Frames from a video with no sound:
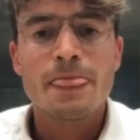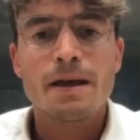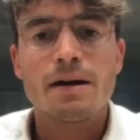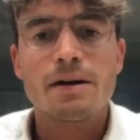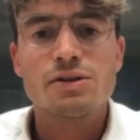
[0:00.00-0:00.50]

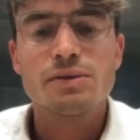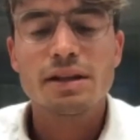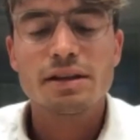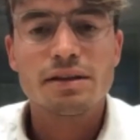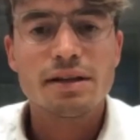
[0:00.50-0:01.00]
So
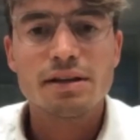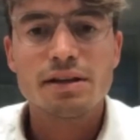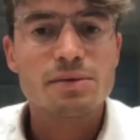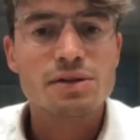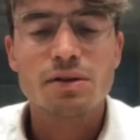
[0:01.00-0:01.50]
that
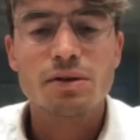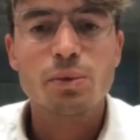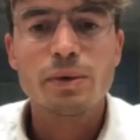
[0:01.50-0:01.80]
comes along